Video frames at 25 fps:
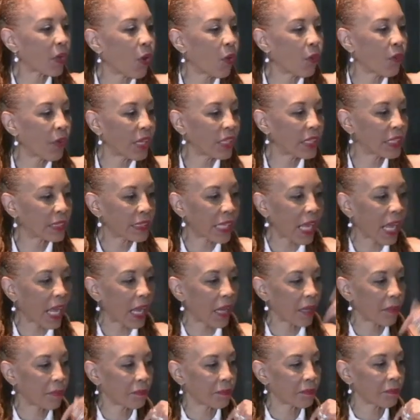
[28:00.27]
over in the
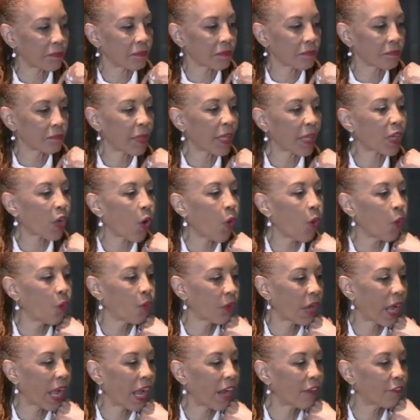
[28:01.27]
top. Pick
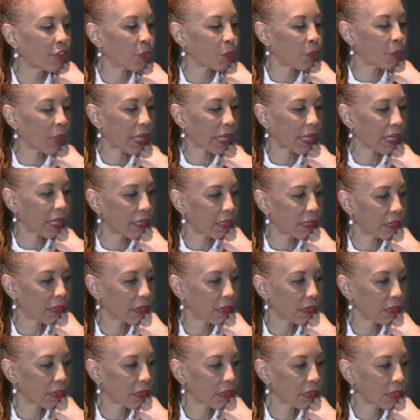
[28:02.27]
over everywhere.
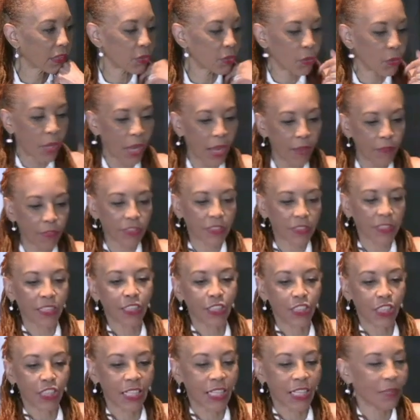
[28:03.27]
You have a
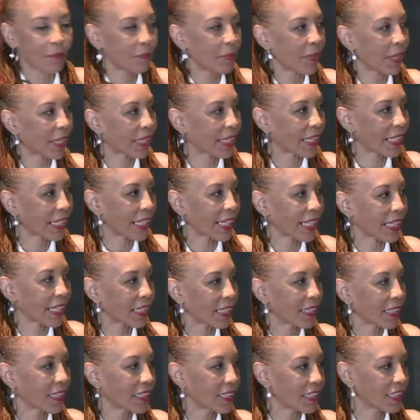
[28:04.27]
tendency to keep picking
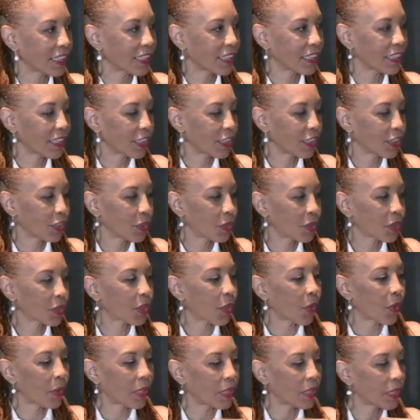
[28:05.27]
here.
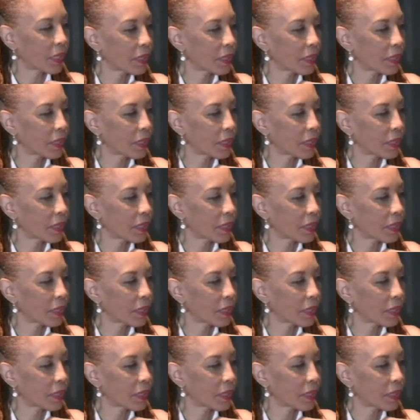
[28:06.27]
Go ahead.